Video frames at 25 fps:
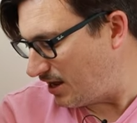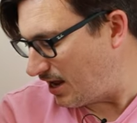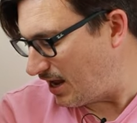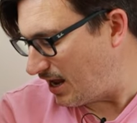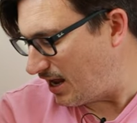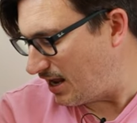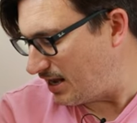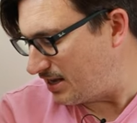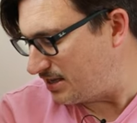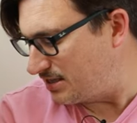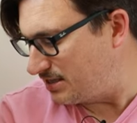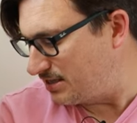
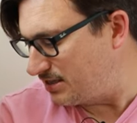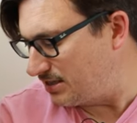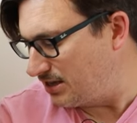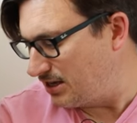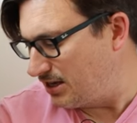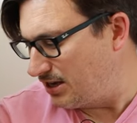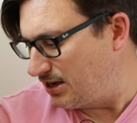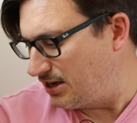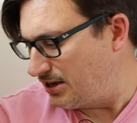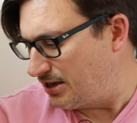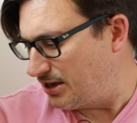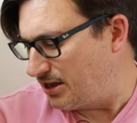And
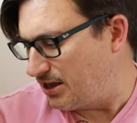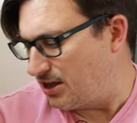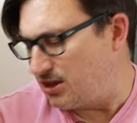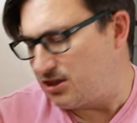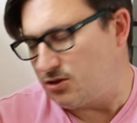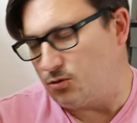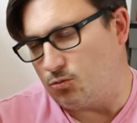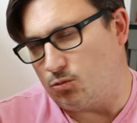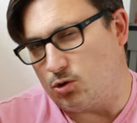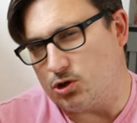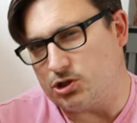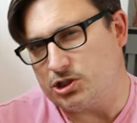
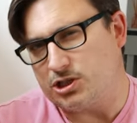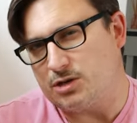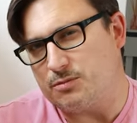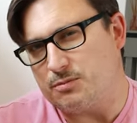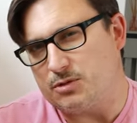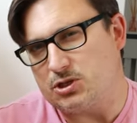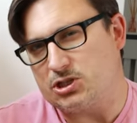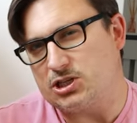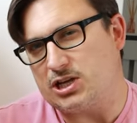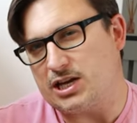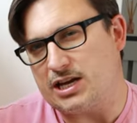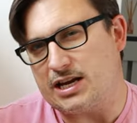the
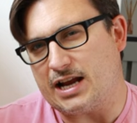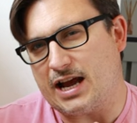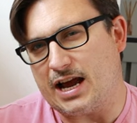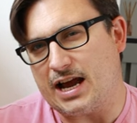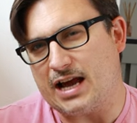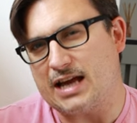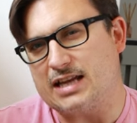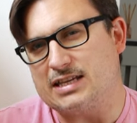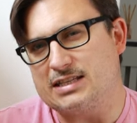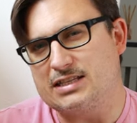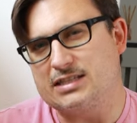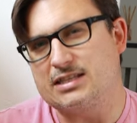washing machine
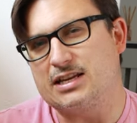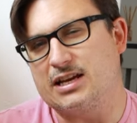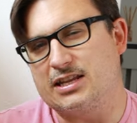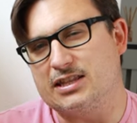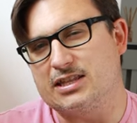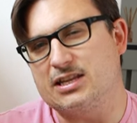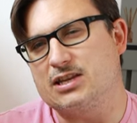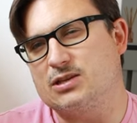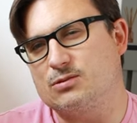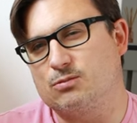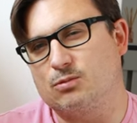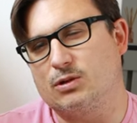has
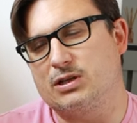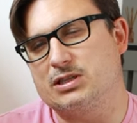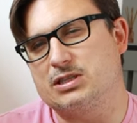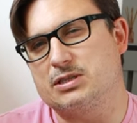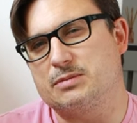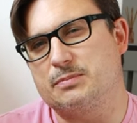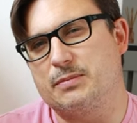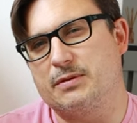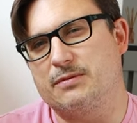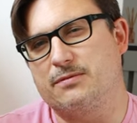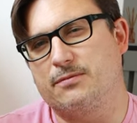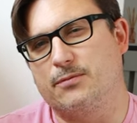done this
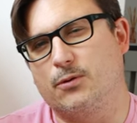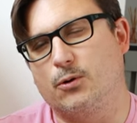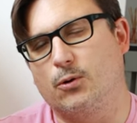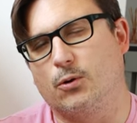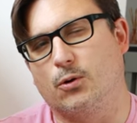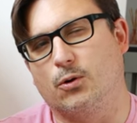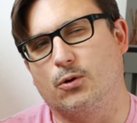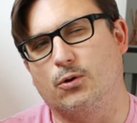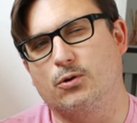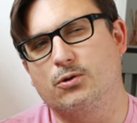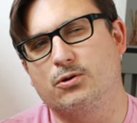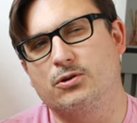once
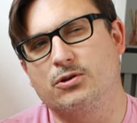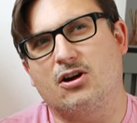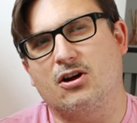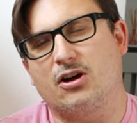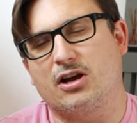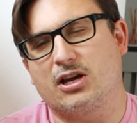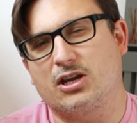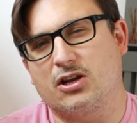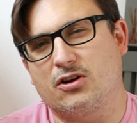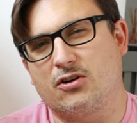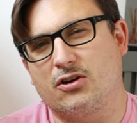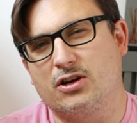before.
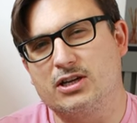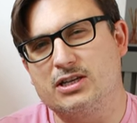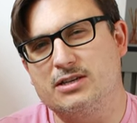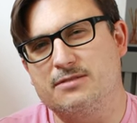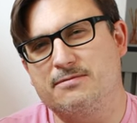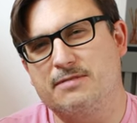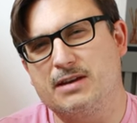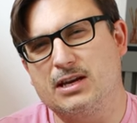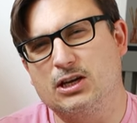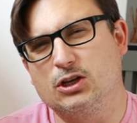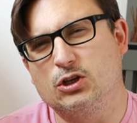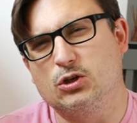I kind
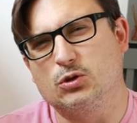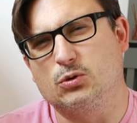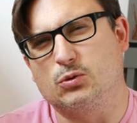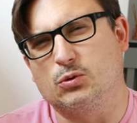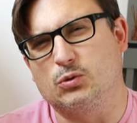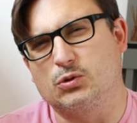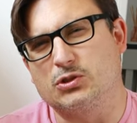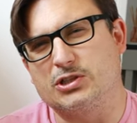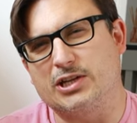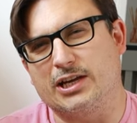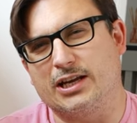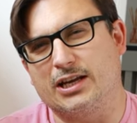of
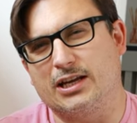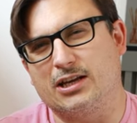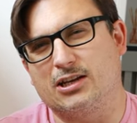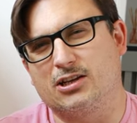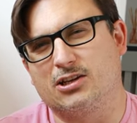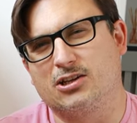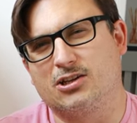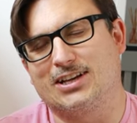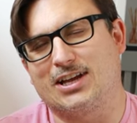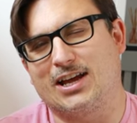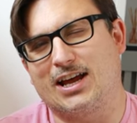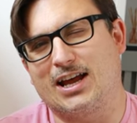ignored it,
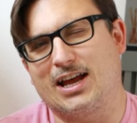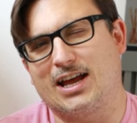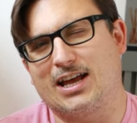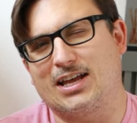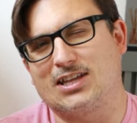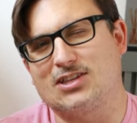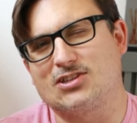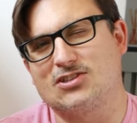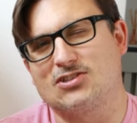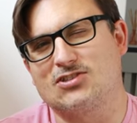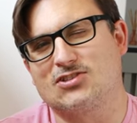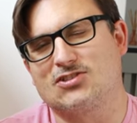
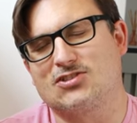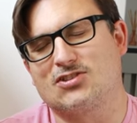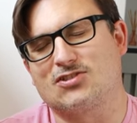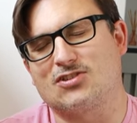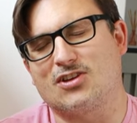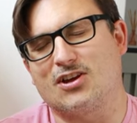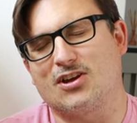and